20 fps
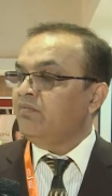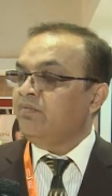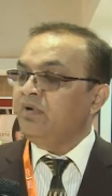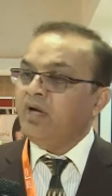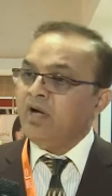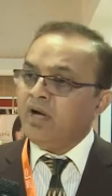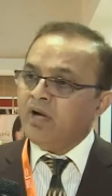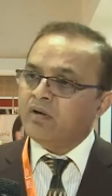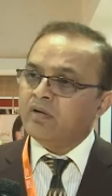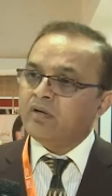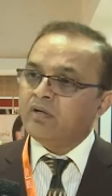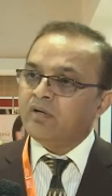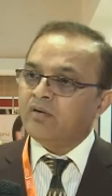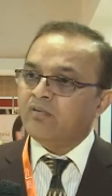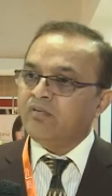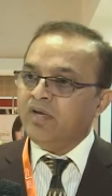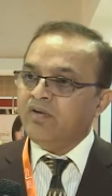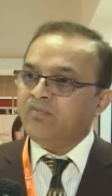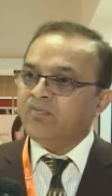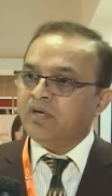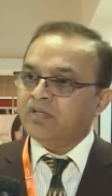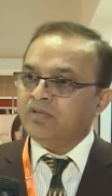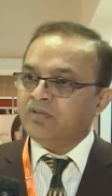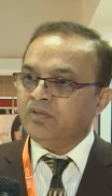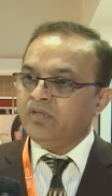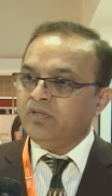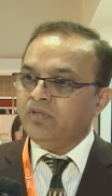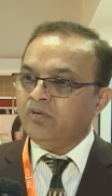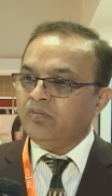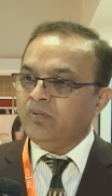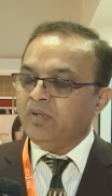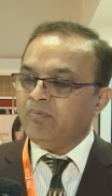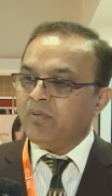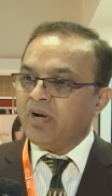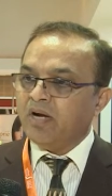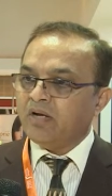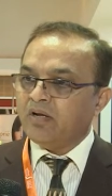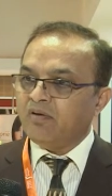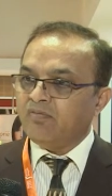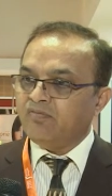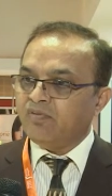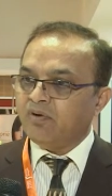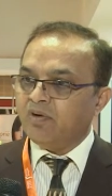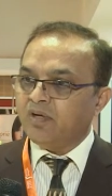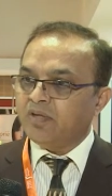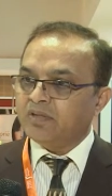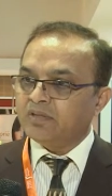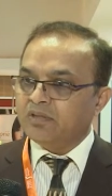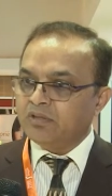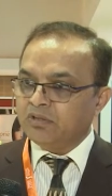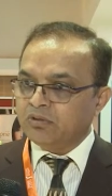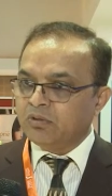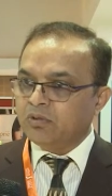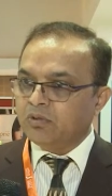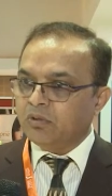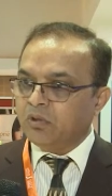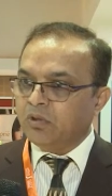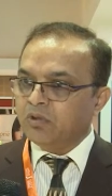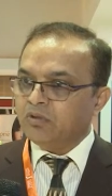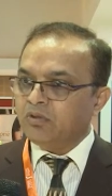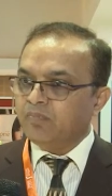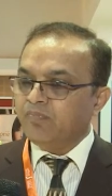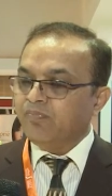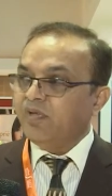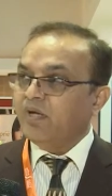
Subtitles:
we are very fortunate to be part of this growth,